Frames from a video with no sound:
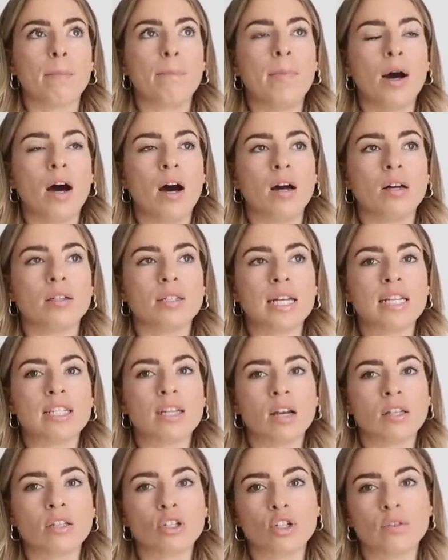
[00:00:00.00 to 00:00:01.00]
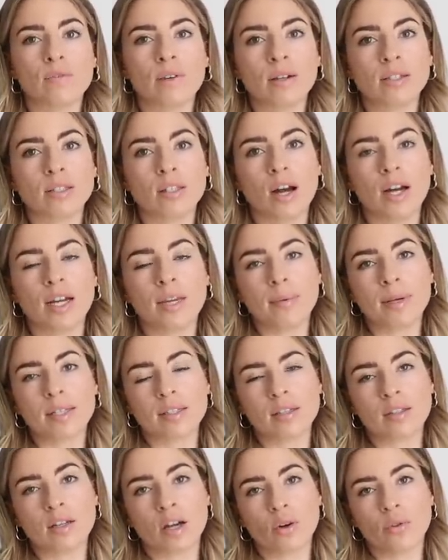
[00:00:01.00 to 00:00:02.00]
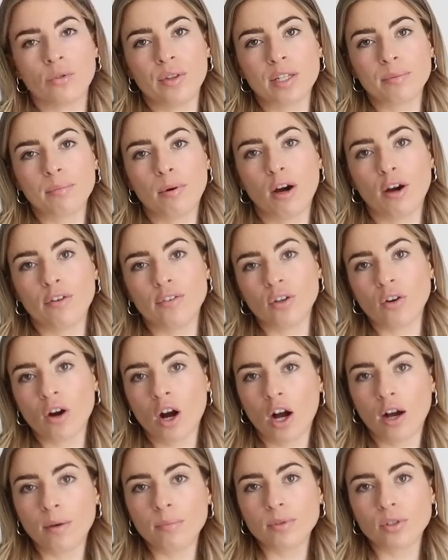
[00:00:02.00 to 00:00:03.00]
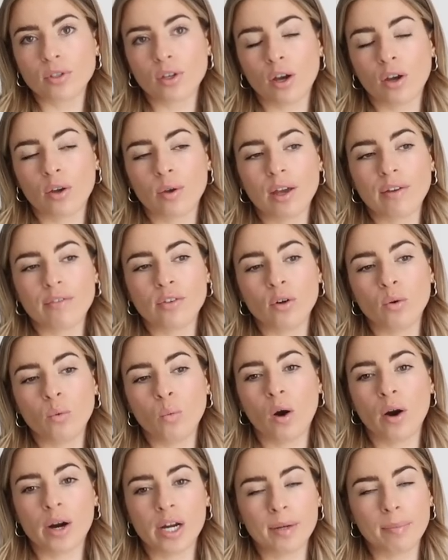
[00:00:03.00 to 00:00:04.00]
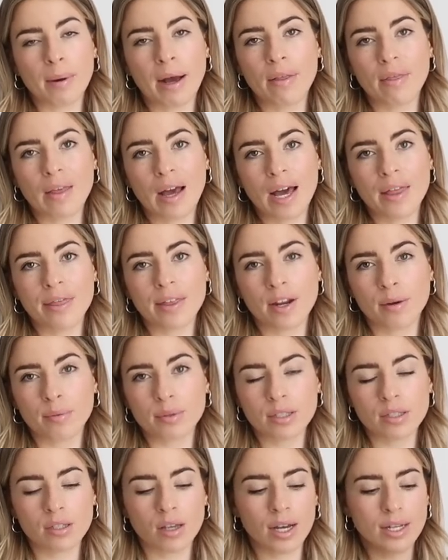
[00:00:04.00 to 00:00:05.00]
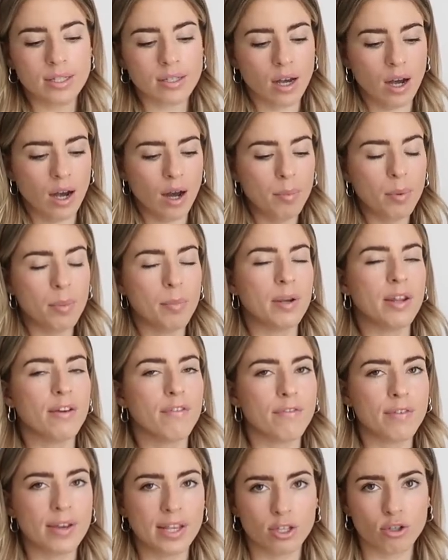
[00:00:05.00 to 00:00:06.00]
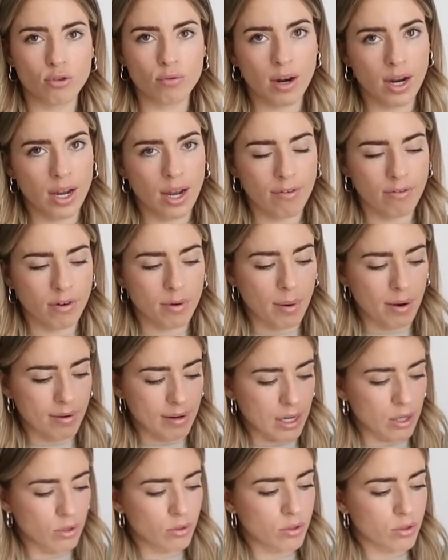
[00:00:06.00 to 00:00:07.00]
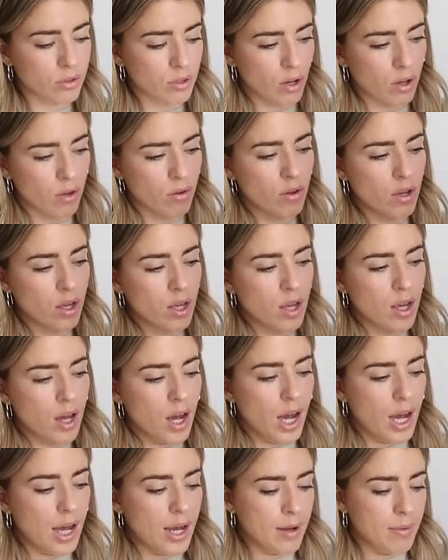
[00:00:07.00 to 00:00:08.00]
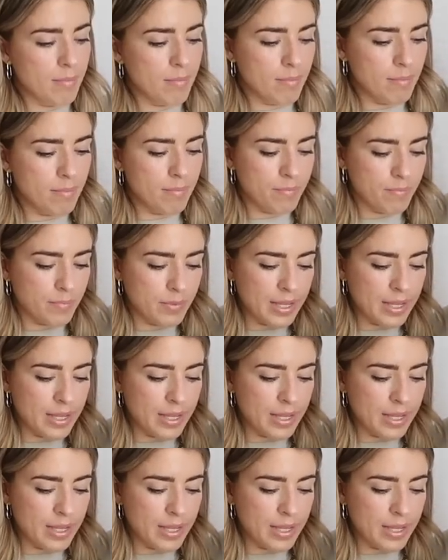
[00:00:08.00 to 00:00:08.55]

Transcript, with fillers: but it does just feel a tiny bit snug on this part of your arm so if you're worried about that then I would size up but it fits great everywhere else so um,